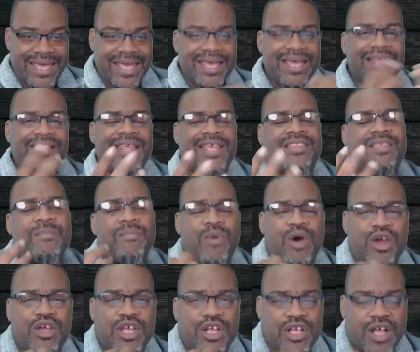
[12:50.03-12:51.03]
Let the
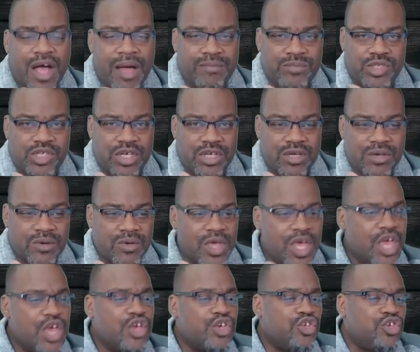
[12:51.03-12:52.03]
market come to you.
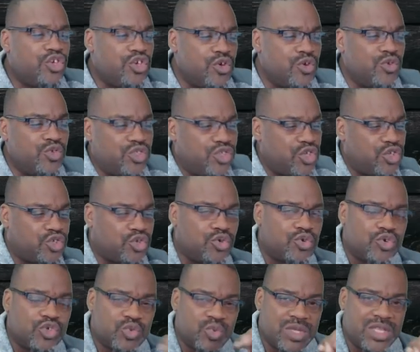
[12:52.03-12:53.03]
Use the
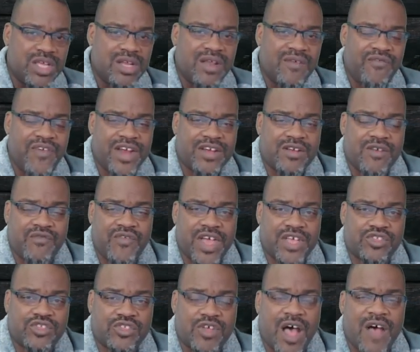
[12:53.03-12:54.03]
tools within the
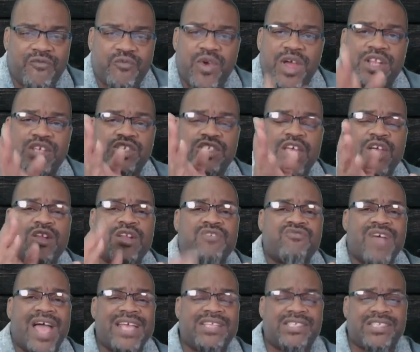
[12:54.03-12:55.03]
VectorVest software to stay on the
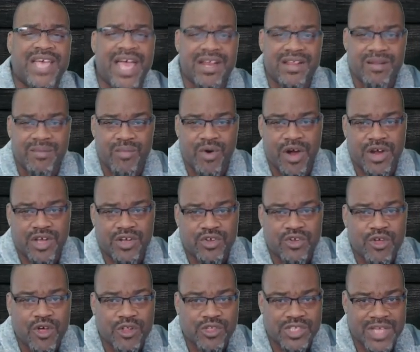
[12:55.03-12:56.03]
right side of the market
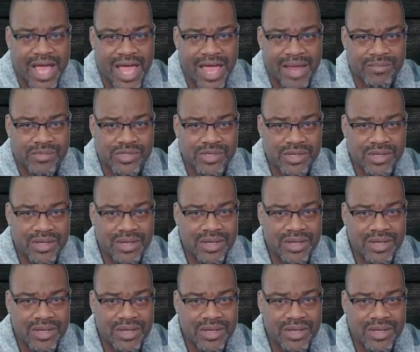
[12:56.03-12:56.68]
at all times.